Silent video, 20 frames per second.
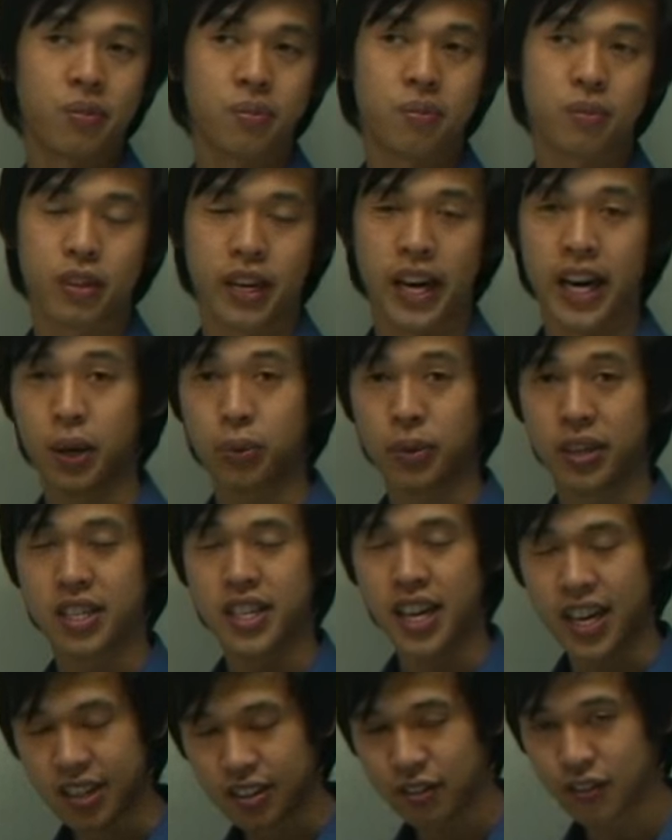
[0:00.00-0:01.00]
So how do we
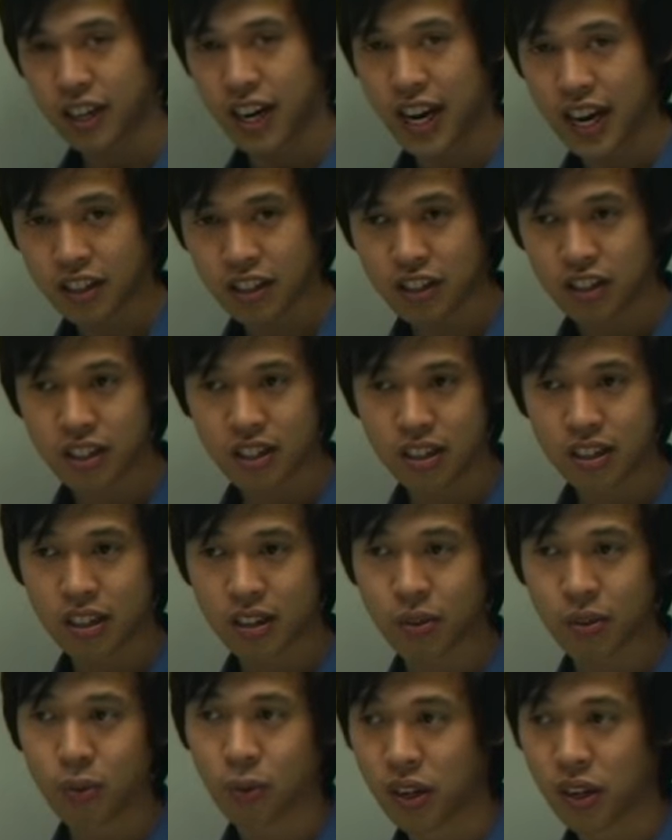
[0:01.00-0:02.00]
test for hydrogen?
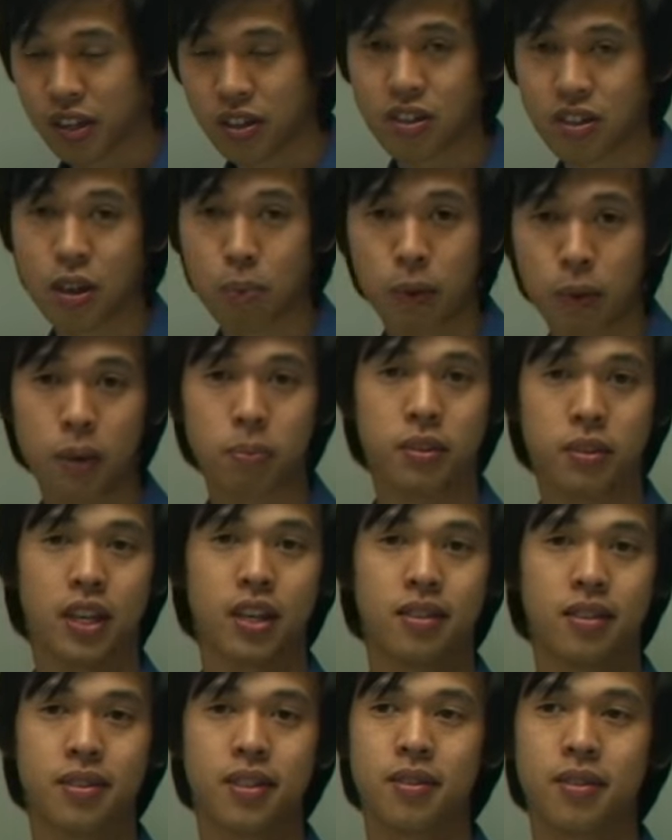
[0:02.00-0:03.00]
We use the pop
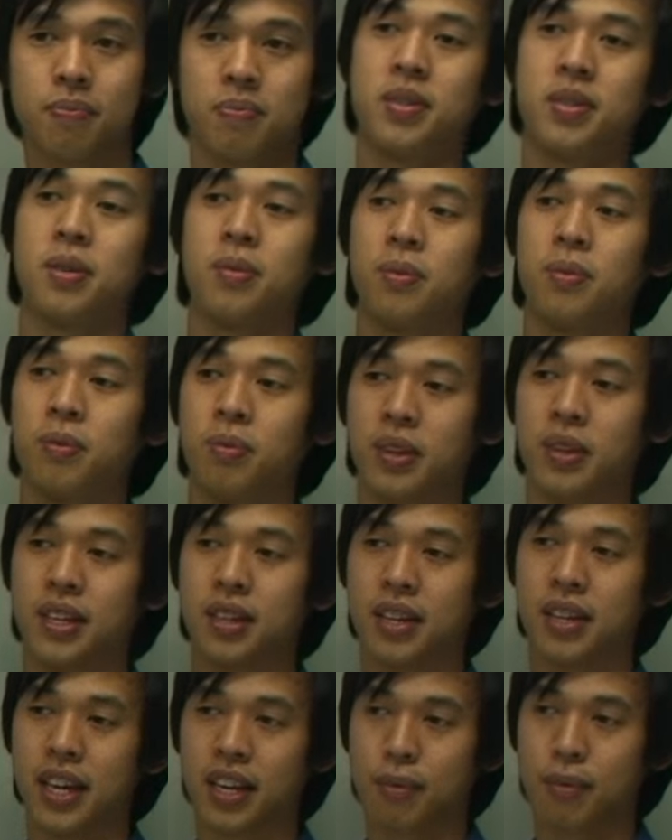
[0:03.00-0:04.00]
test. So
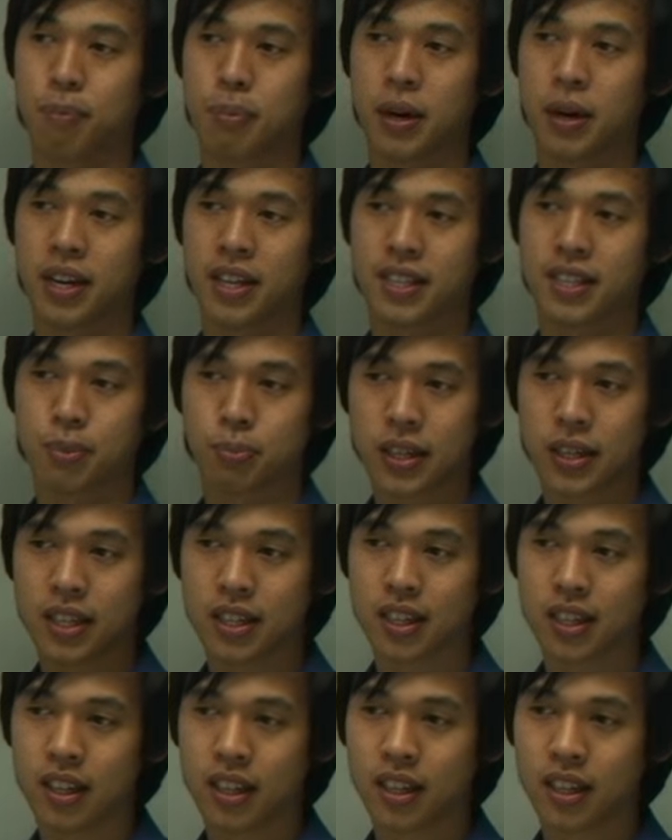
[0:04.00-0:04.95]
we get a burning splint